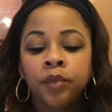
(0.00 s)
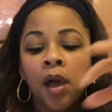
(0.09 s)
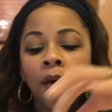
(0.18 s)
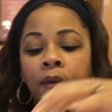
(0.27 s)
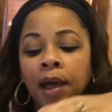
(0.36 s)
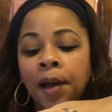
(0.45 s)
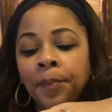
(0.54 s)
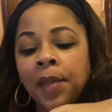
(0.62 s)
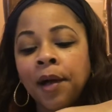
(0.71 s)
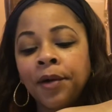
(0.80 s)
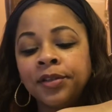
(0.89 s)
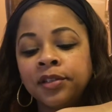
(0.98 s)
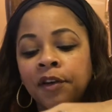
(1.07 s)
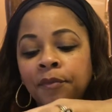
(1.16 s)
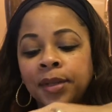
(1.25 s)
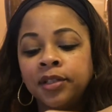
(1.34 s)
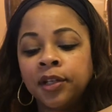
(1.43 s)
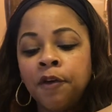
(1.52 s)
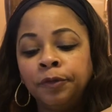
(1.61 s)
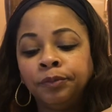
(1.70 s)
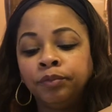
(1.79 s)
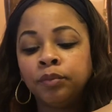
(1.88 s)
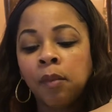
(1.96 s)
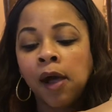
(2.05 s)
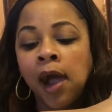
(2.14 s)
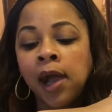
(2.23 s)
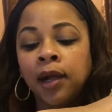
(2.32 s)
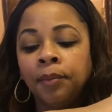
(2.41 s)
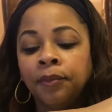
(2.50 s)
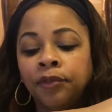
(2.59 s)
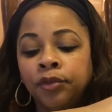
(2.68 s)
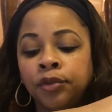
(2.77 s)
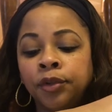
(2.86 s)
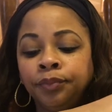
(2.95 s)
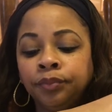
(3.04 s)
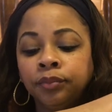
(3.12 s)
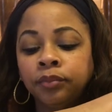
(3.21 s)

all right, I'm not going to stuff myself. I am full.